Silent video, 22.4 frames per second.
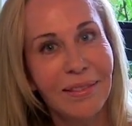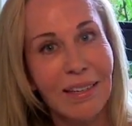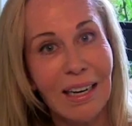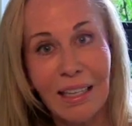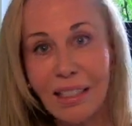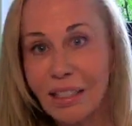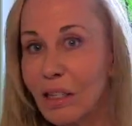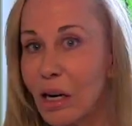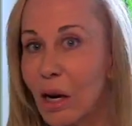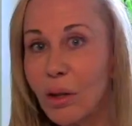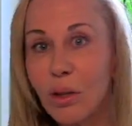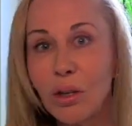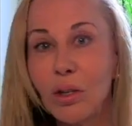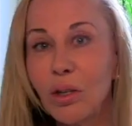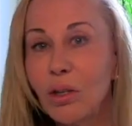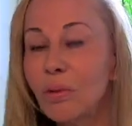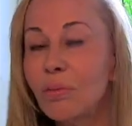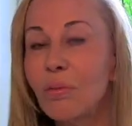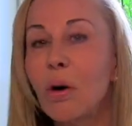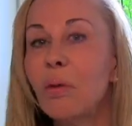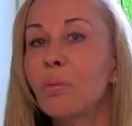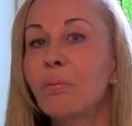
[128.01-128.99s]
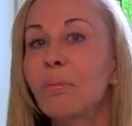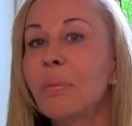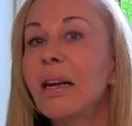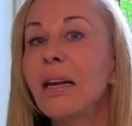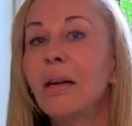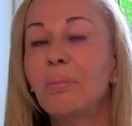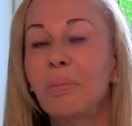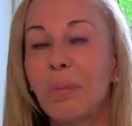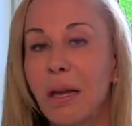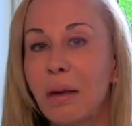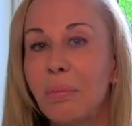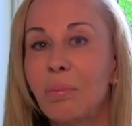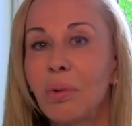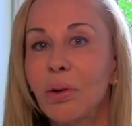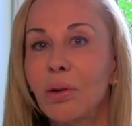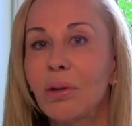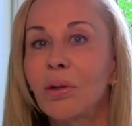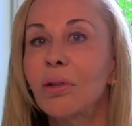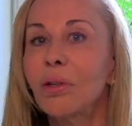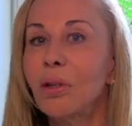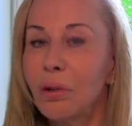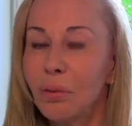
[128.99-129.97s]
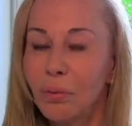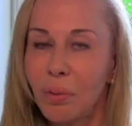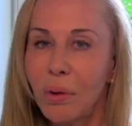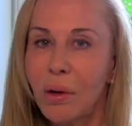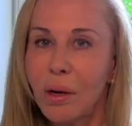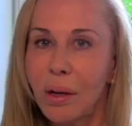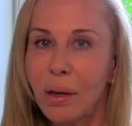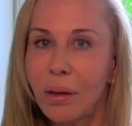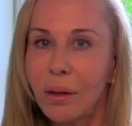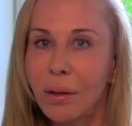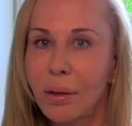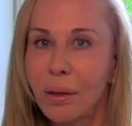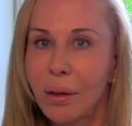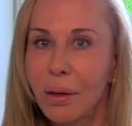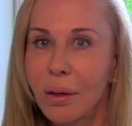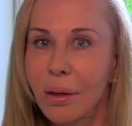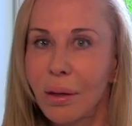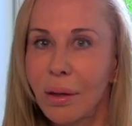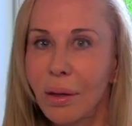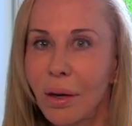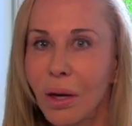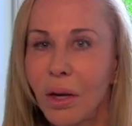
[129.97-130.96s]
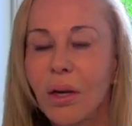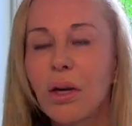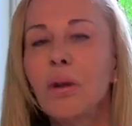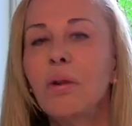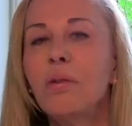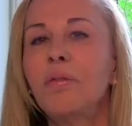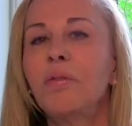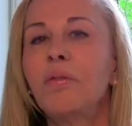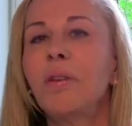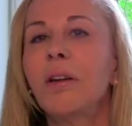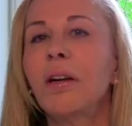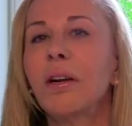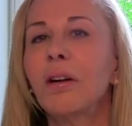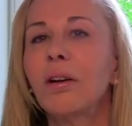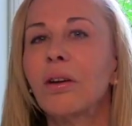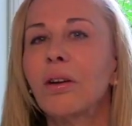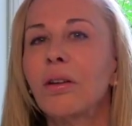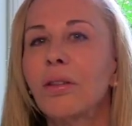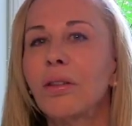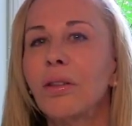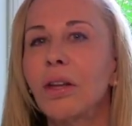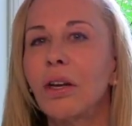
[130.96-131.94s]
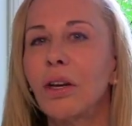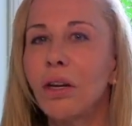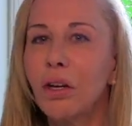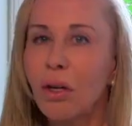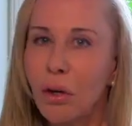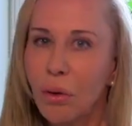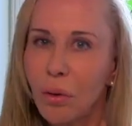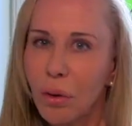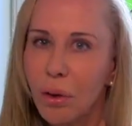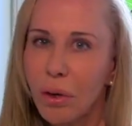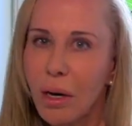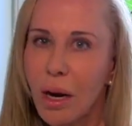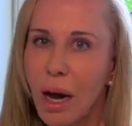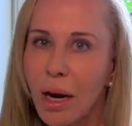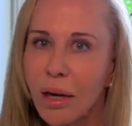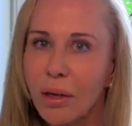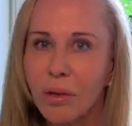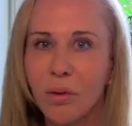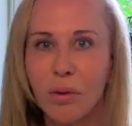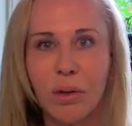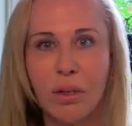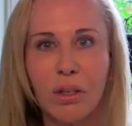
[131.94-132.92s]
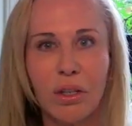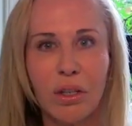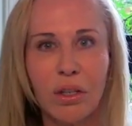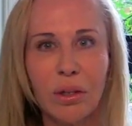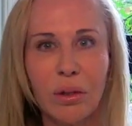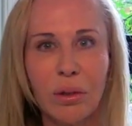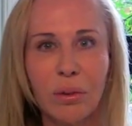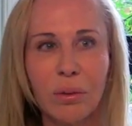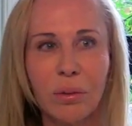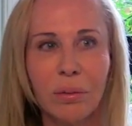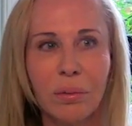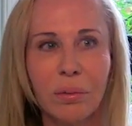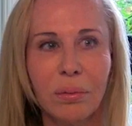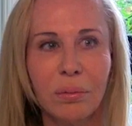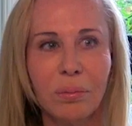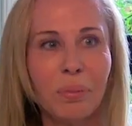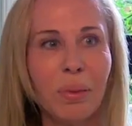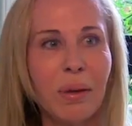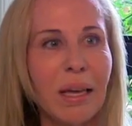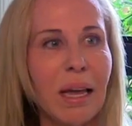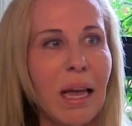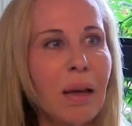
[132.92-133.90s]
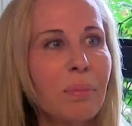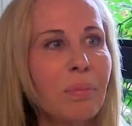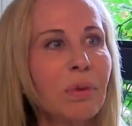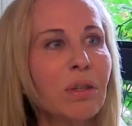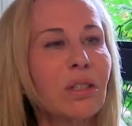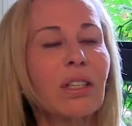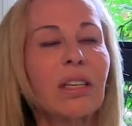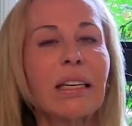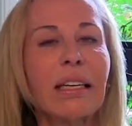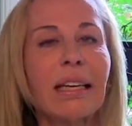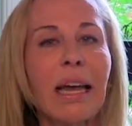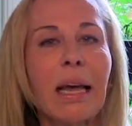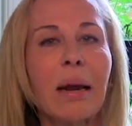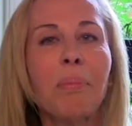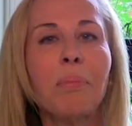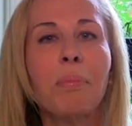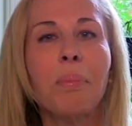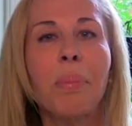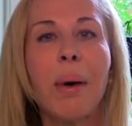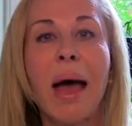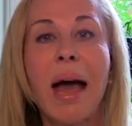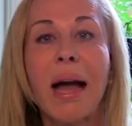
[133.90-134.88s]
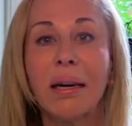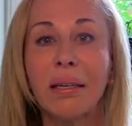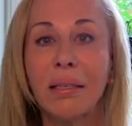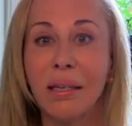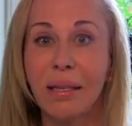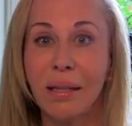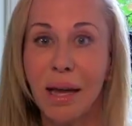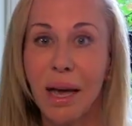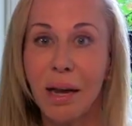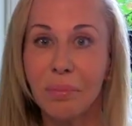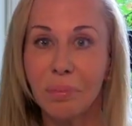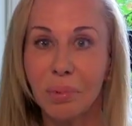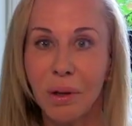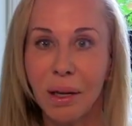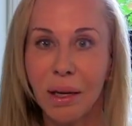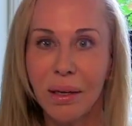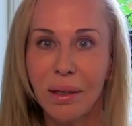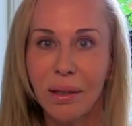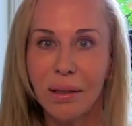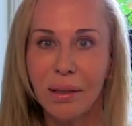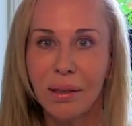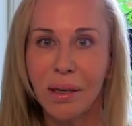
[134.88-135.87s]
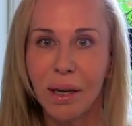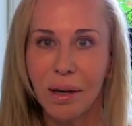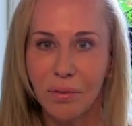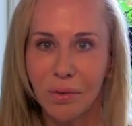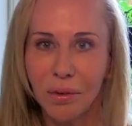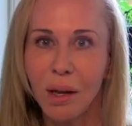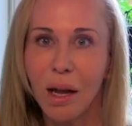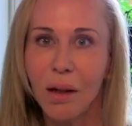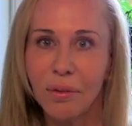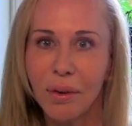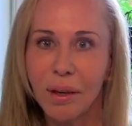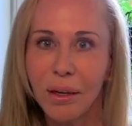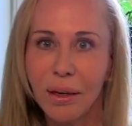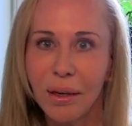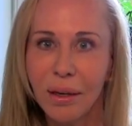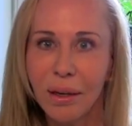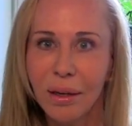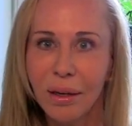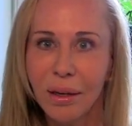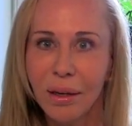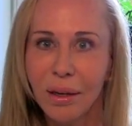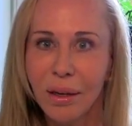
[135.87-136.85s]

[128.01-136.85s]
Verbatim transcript: It's not that you won't meet people, you will. You fear that you're not going to be able to get back to that place of loving,